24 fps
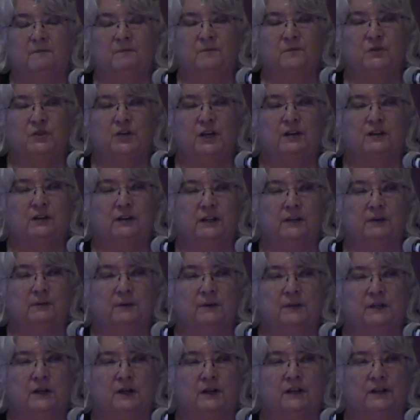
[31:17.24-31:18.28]
Generally, we
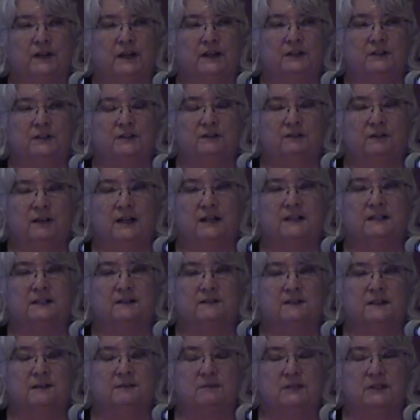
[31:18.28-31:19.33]
would call that duress
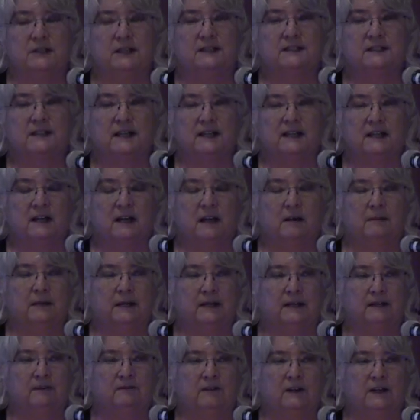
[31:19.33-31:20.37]
if someone takes
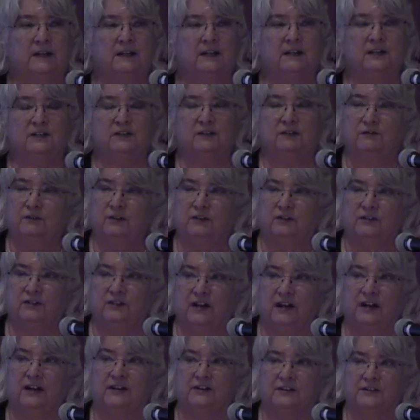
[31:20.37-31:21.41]
economic advantage of your
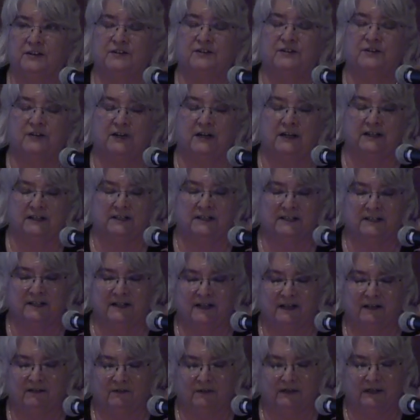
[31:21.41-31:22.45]
dire straits in
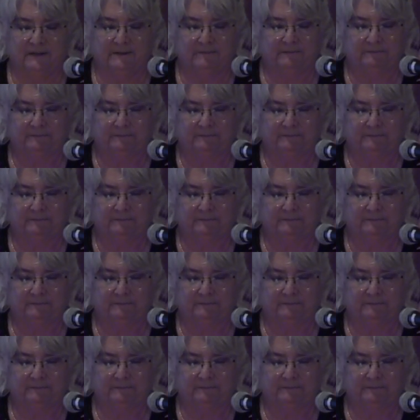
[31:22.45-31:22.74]
that way.